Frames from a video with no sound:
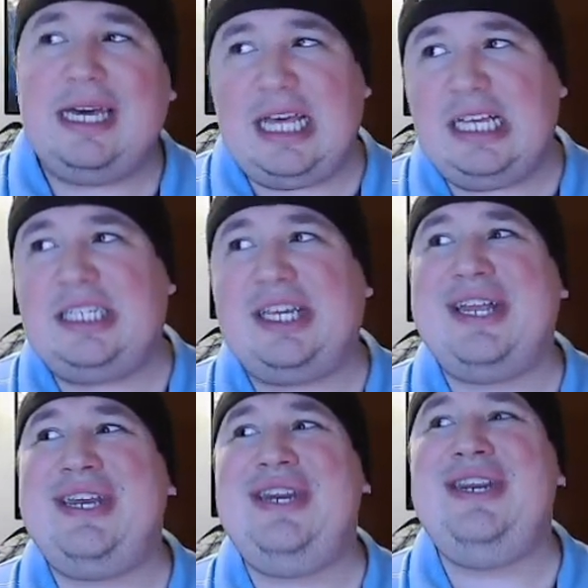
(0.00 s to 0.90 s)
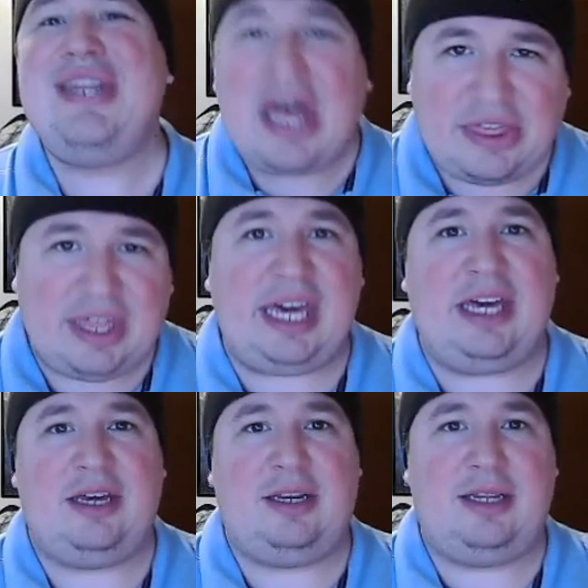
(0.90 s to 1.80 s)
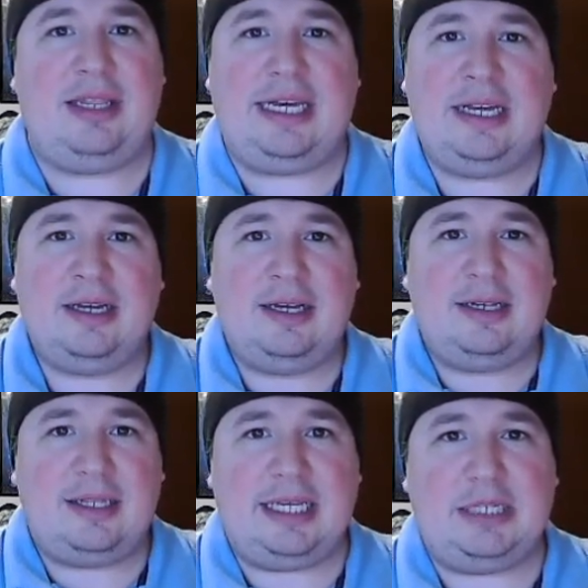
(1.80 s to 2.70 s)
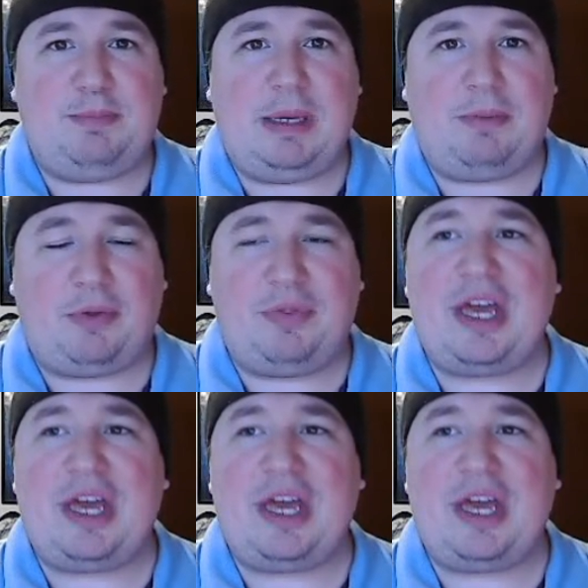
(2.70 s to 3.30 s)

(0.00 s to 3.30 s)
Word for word: is nothing to the to these people.